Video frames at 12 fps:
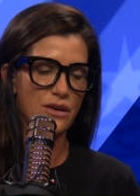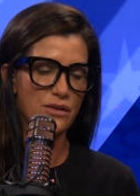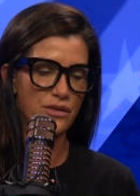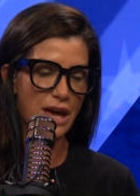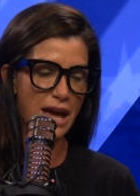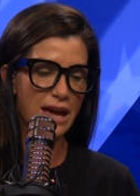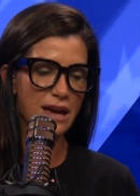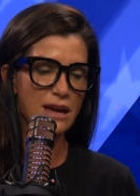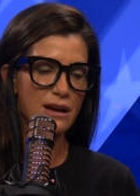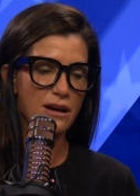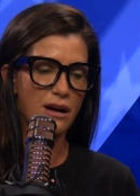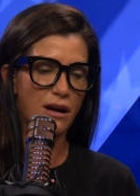
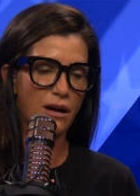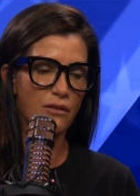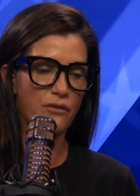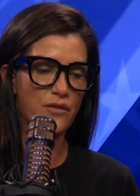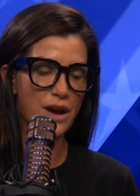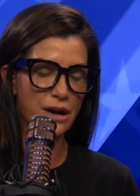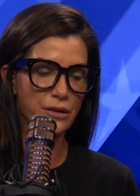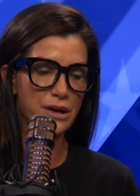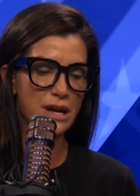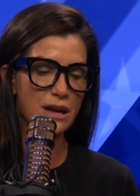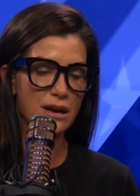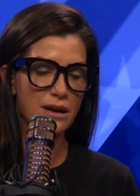They are
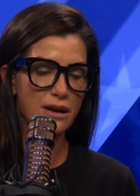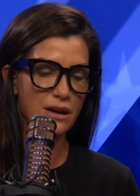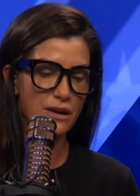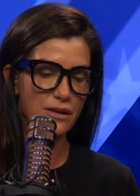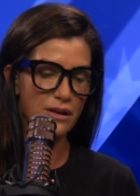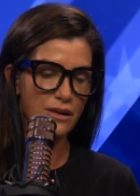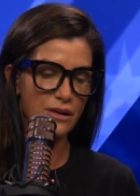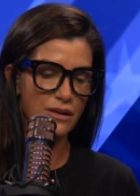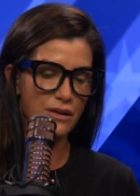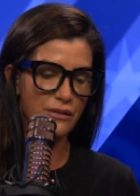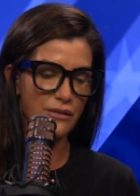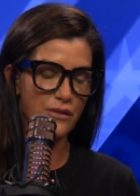very,
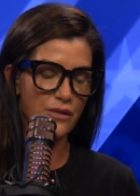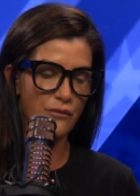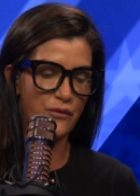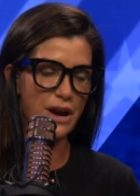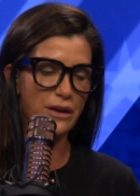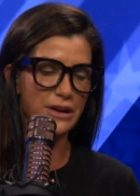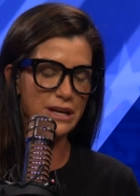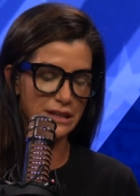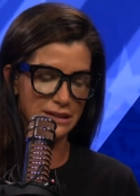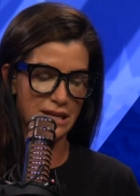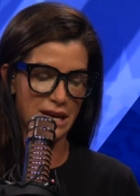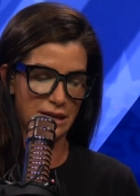very
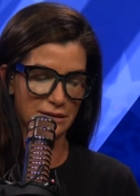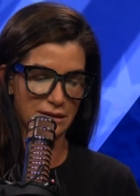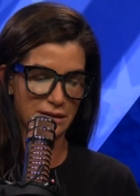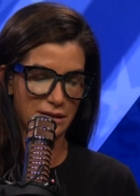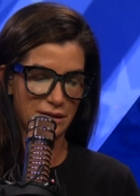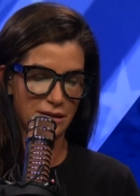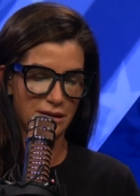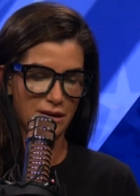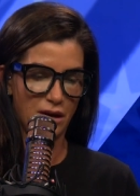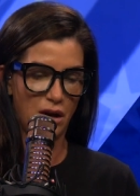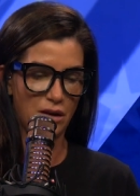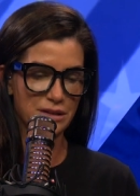intent
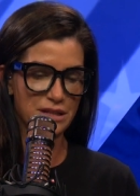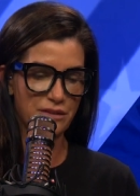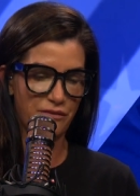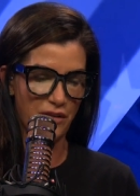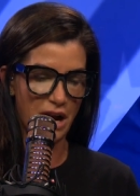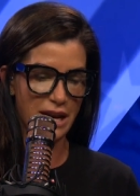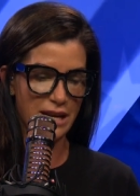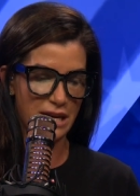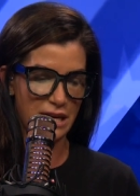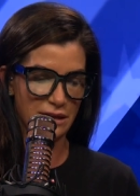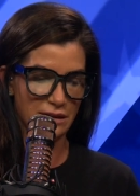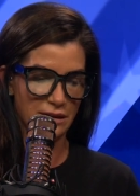on
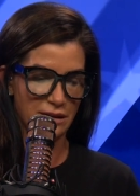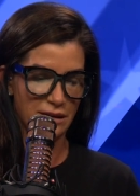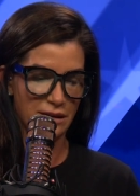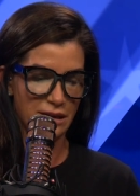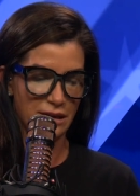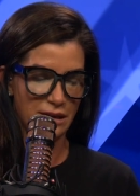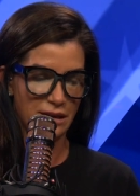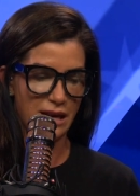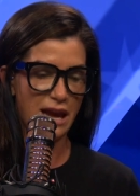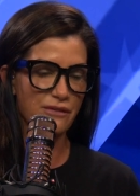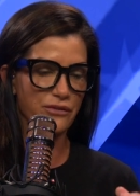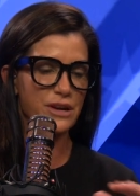defining
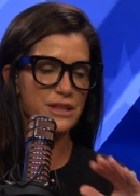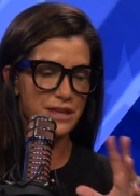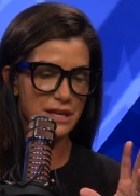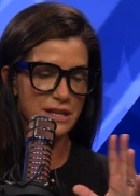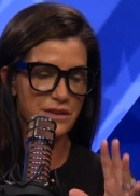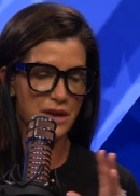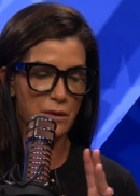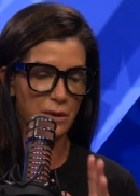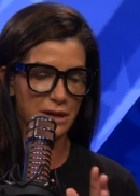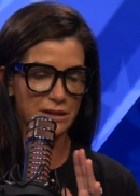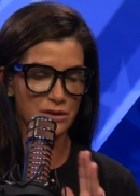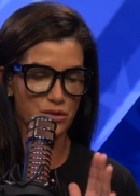everything that they
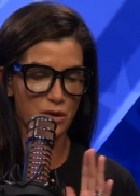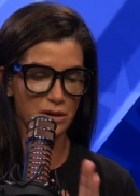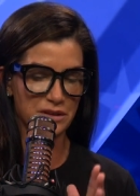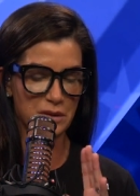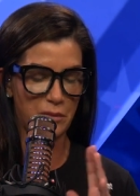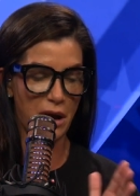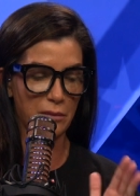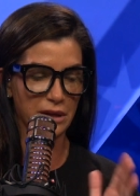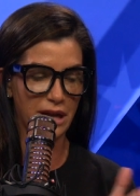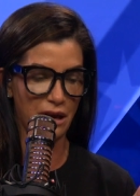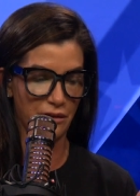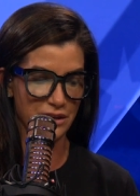want to control as a
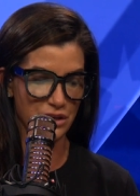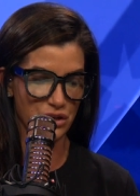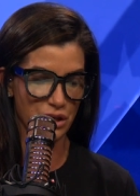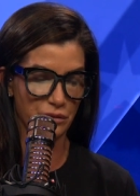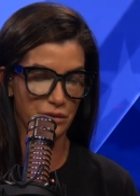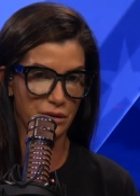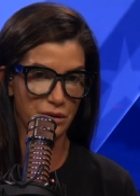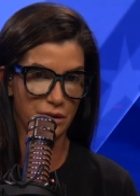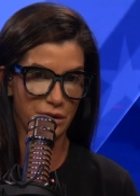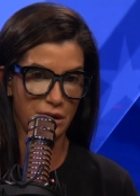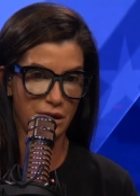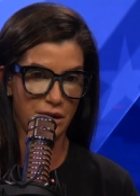public health issue,
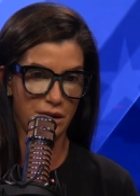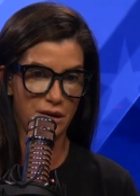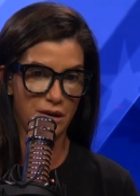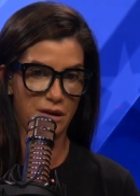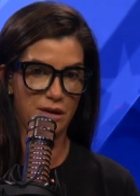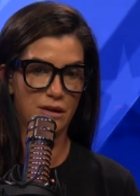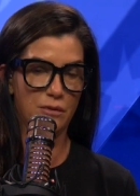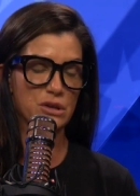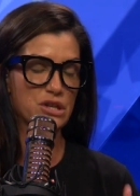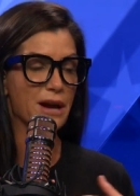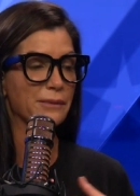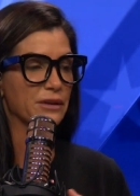
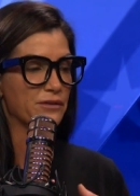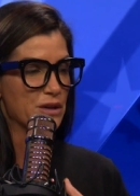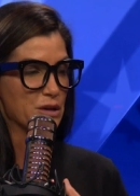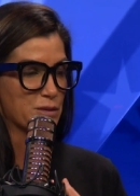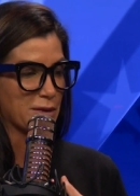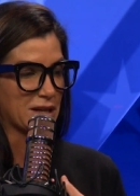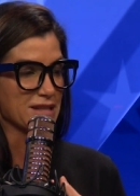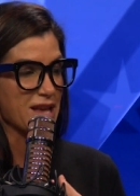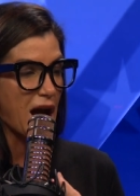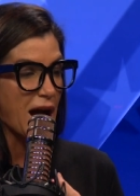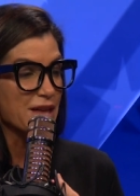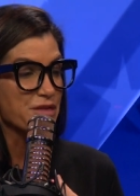which I'm confused because
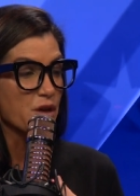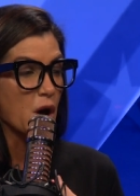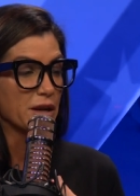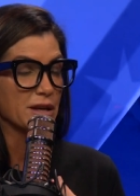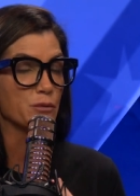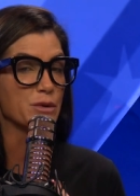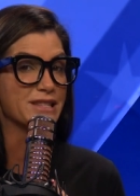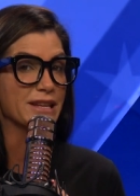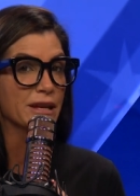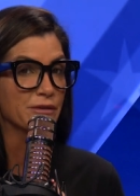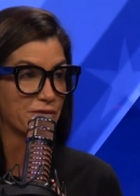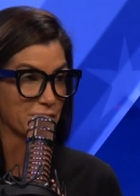I thought it was
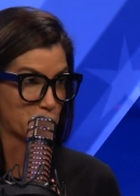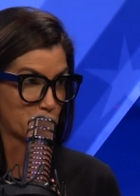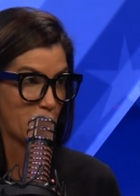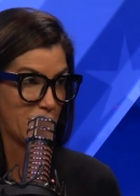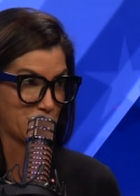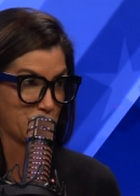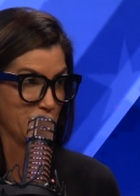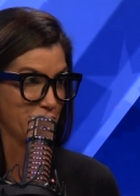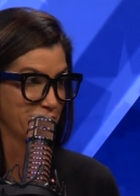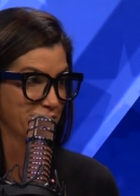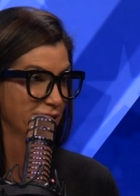infrastructure,